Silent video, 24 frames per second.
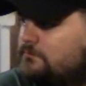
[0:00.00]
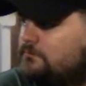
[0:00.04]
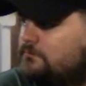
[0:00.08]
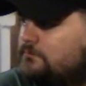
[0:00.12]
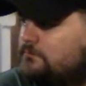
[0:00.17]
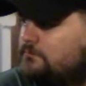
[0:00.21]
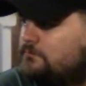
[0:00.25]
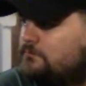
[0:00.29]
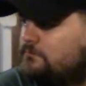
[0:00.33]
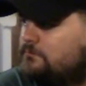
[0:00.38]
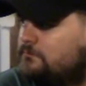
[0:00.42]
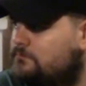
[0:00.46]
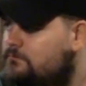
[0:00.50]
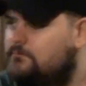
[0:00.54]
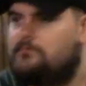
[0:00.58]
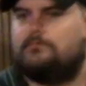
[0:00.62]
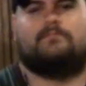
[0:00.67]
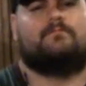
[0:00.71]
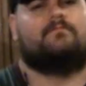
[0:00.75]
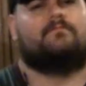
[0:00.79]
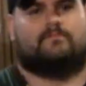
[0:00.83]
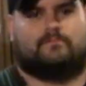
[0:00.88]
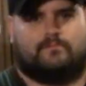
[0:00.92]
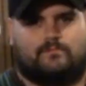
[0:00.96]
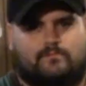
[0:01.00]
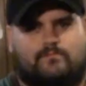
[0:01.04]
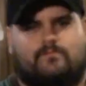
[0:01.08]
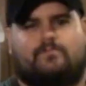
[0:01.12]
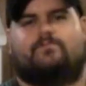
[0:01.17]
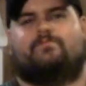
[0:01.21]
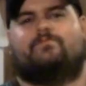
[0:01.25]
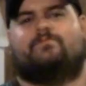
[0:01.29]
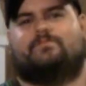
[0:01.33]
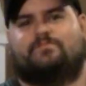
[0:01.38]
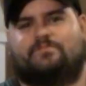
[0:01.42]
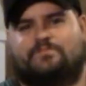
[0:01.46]

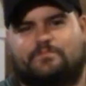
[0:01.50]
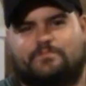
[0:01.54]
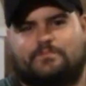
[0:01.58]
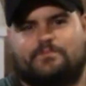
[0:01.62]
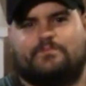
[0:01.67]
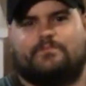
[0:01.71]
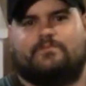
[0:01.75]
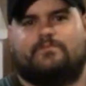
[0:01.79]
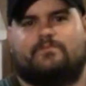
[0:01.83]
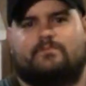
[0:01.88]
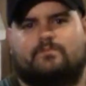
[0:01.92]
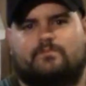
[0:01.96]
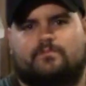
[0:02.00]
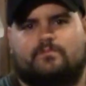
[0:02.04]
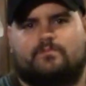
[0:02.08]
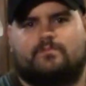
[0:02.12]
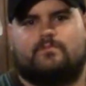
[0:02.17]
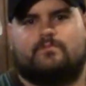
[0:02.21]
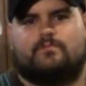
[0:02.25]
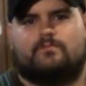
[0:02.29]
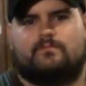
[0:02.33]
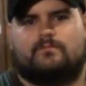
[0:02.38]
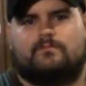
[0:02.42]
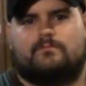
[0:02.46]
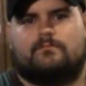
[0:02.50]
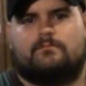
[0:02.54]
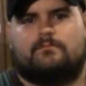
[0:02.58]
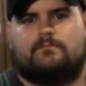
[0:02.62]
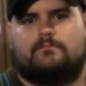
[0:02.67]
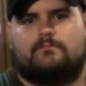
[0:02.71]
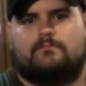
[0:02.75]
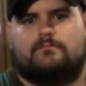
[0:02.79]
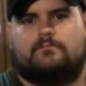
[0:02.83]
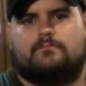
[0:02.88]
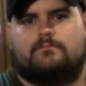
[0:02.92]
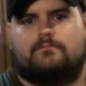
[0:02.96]

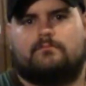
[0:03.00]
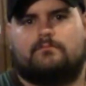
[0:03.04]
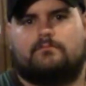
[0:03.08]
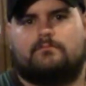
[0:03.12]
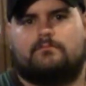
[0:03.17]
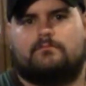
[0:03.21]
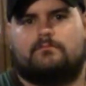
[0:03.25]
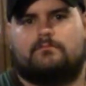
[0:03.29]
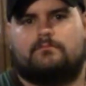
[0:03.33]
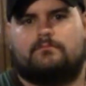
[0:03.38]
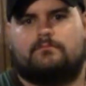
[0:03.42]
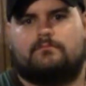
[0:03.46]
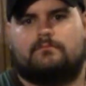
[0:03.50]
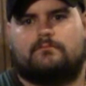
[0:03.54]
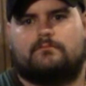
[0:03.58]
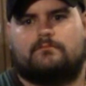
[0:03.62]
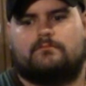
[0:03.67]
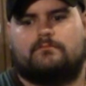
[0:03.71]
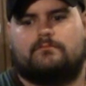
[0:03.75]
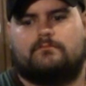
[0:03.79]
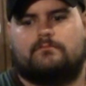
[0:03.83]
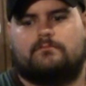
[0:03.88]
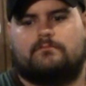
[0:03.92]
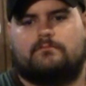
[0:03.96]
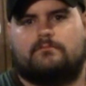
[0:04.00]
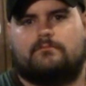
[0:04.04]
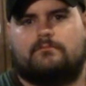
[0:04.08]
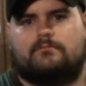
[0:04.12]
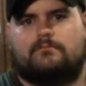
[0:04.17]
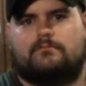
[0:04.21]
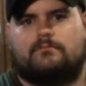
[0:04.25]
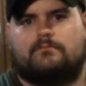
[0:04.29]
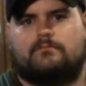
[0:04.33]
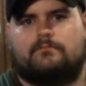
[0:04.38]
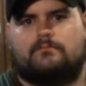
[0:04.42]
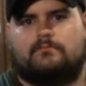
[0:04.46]

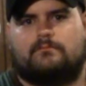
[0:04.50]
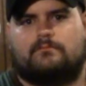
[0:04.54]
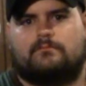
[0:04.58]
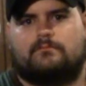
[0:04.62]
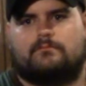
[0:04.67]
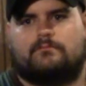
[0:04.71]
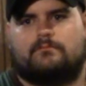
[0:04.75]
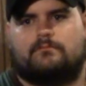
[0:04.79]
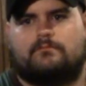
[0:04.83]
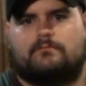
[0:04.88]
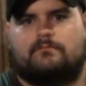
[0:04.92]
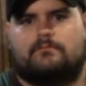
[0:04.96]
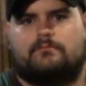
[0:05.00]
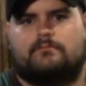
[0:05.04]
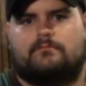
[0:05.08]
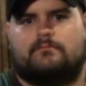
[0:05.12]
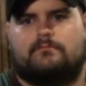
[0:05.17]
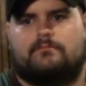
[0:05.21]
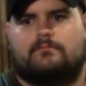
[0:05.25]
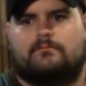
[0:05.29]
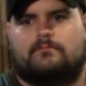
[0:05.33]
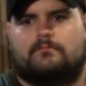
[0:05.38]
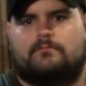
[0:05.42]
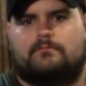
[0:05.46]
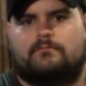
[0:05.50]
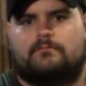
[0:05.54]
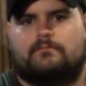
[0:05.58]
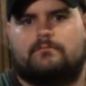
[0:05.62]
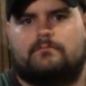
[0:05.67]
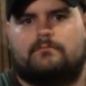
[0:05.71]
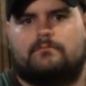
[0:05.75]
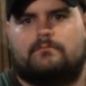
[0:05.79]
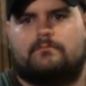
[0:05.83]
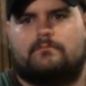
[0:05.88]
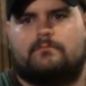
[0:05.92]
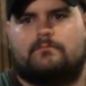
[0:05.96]

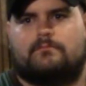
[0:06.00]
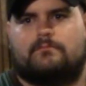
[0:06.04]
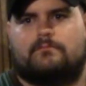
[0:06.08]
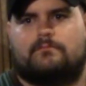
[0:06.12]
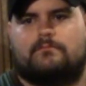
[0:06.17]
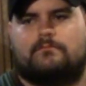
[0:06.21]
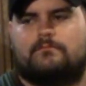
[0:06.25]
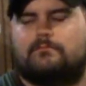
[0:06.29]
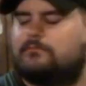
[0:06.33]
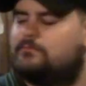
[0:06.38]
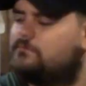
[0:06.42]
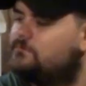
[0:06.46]
The person shown says nothing.